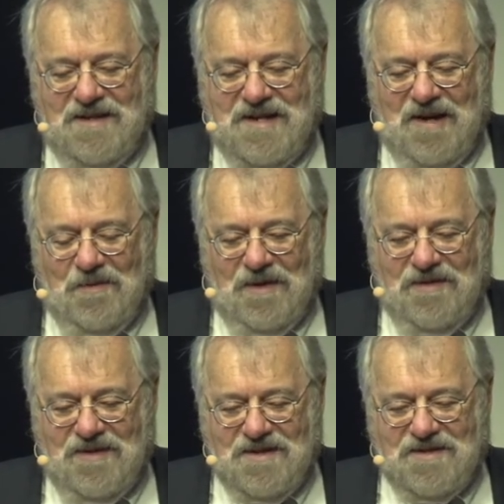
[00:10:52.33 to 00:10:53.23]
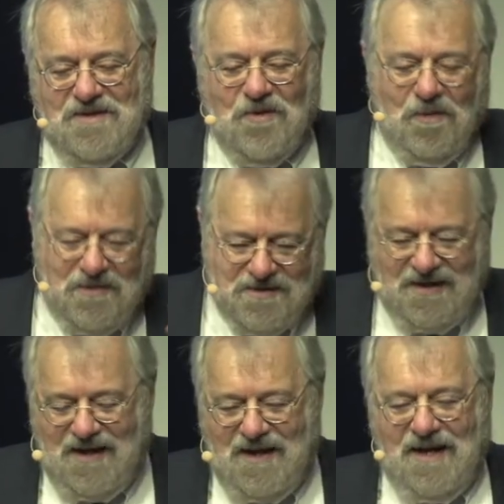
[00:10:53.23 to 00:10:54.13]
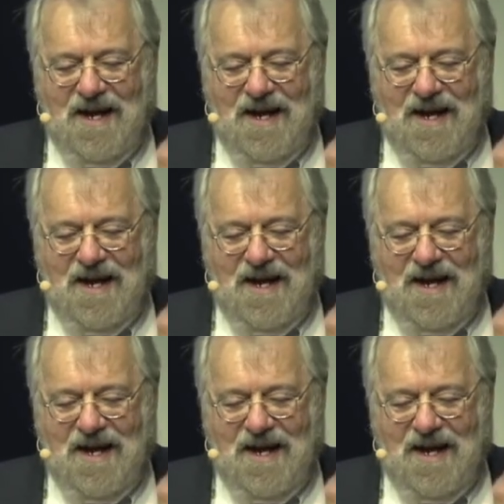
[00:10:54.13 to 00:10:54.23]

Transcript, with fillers: dealt with this normalcy uh,